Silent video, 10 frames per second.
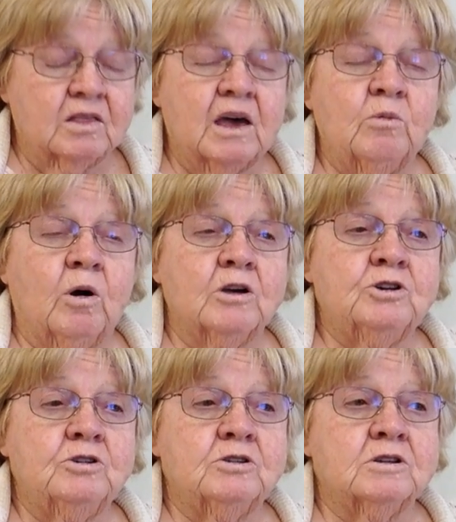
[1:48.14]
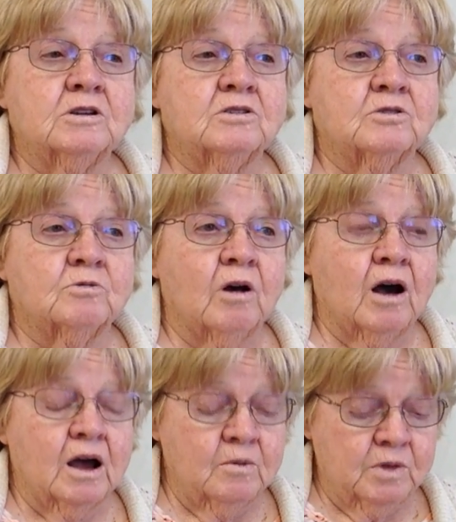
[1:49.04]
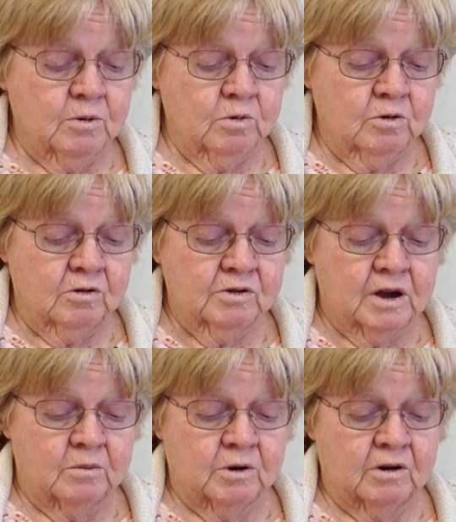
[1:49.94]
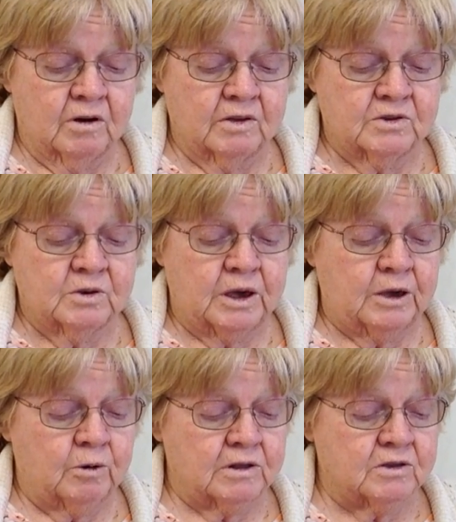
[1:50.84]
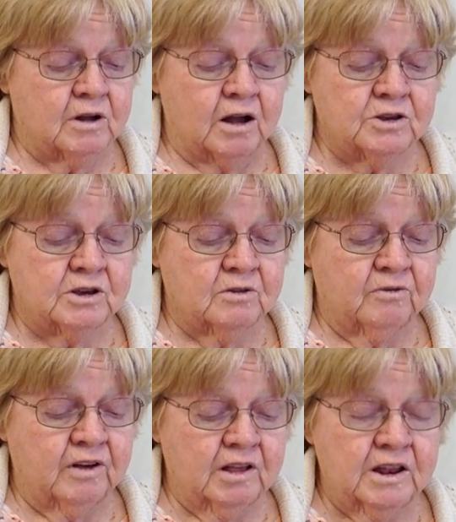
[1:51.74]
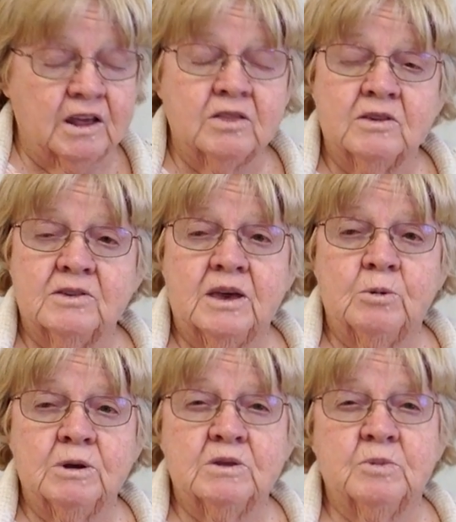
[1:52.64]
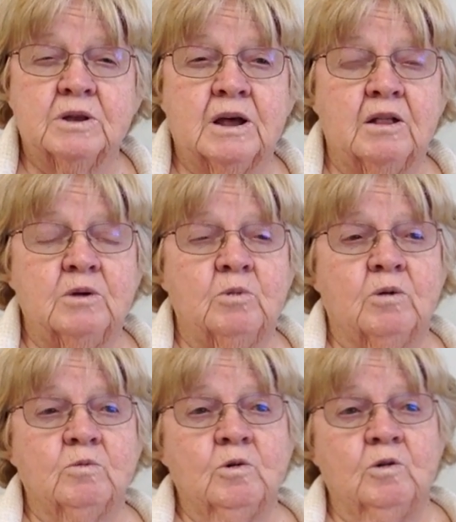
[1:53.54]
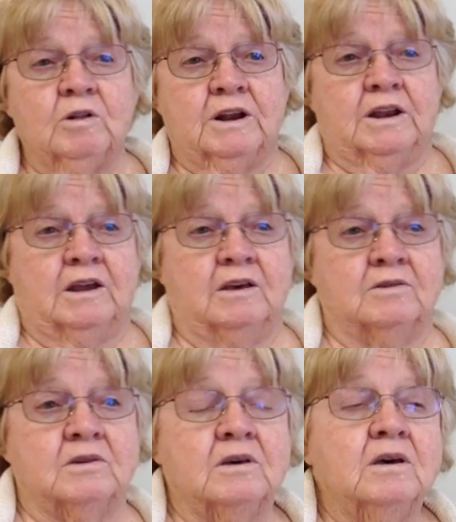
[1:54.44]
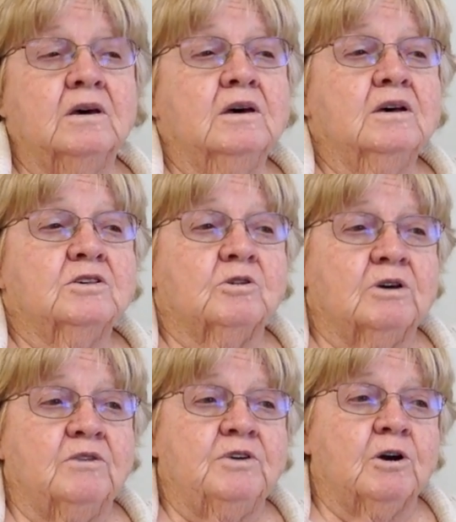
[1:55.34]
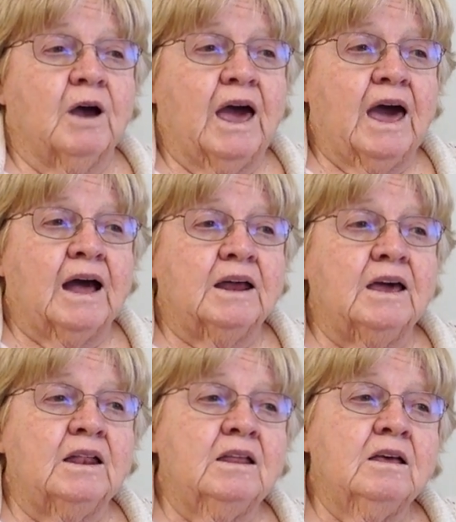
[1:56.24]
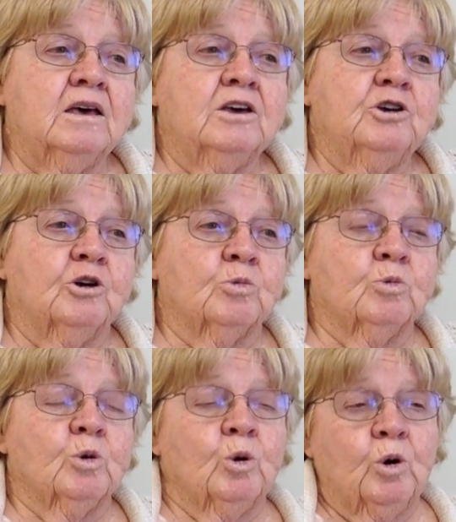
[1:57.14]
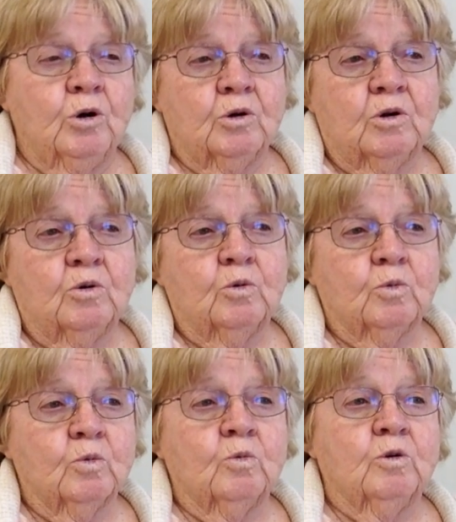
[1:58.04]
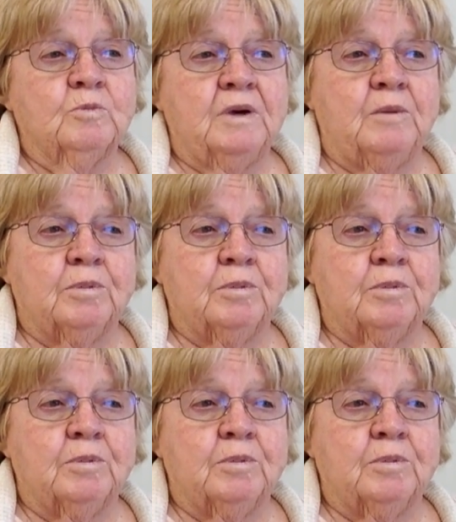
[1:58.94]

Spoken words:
they want you to describe the rule number of the sequence, not just filling in the sequence, but telling what rule it is. So if you're adding, your rule would be